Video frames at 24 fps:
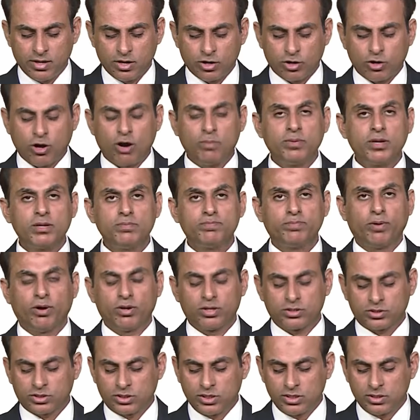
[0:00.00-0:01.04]
Common
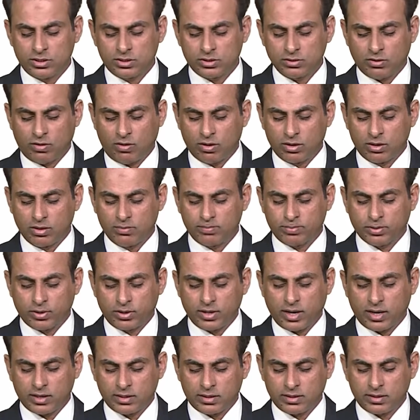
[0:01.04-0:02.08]
policies on
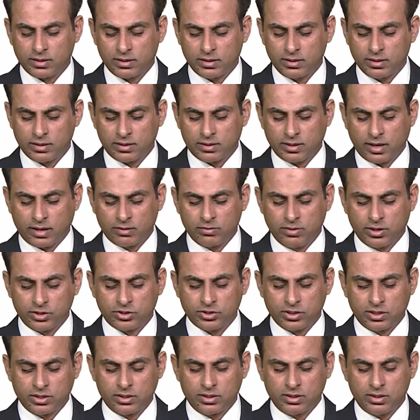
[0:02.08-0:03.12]
product
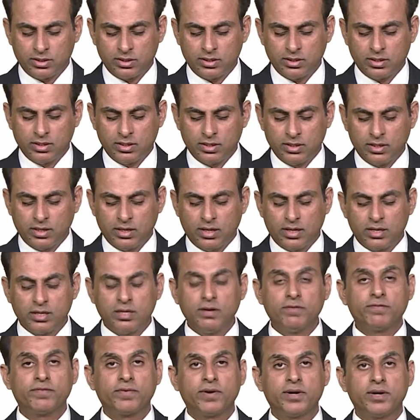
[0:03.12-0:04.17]
regulation in
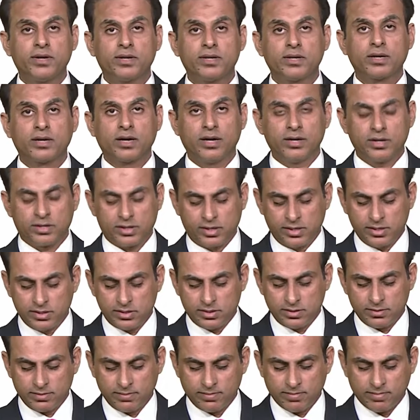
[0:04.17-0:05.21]
different
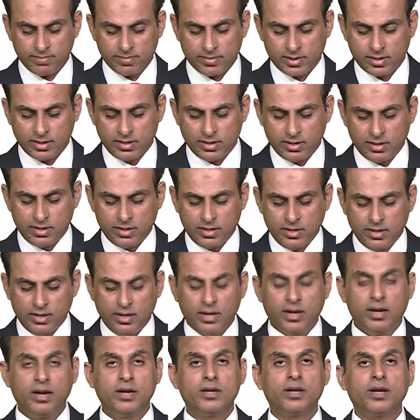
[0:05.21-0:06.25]
countries.
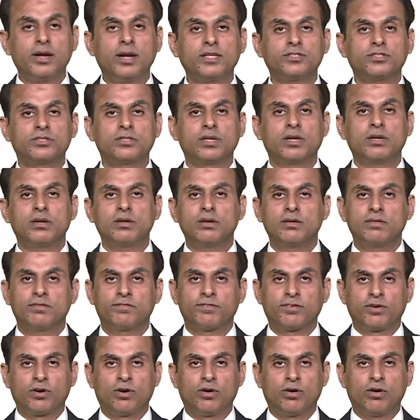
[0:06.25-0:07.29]
International
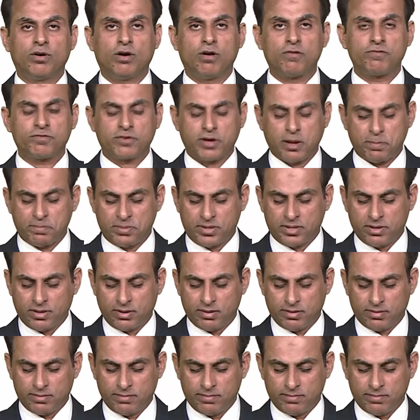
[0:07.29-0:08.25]
flow of capital.